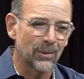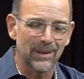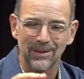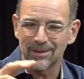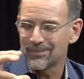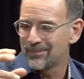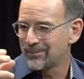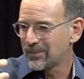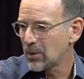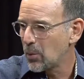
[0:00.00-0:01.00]
doing
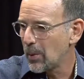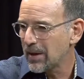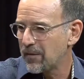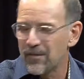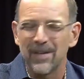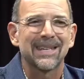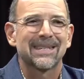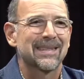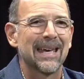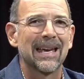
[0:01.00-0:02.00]
quick
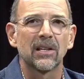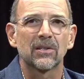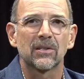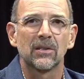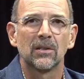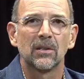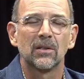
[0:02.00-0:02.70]
fix things.